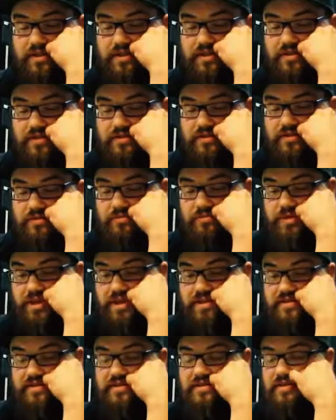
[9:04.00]
end of turn
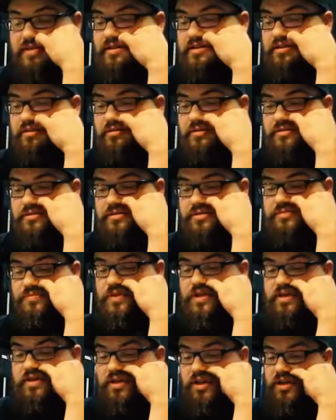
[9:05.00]
because it's a non-creature
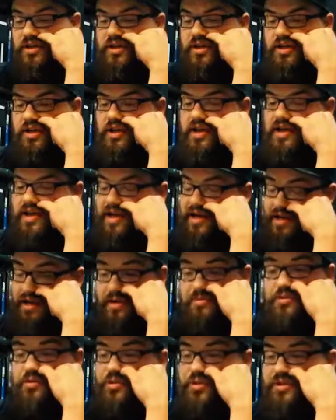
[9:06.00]
spell. And
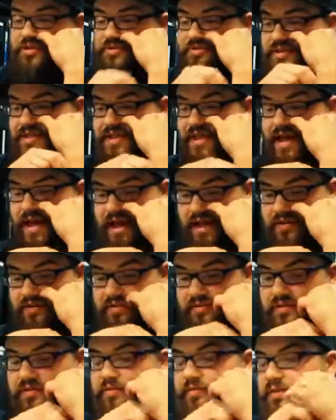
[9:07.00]
I'm going to attack
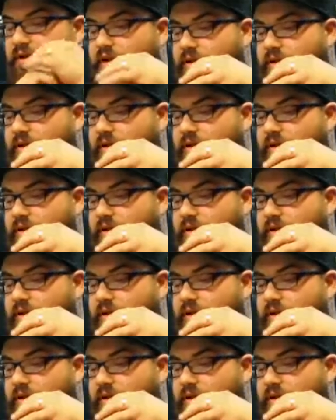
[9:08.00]
for 3.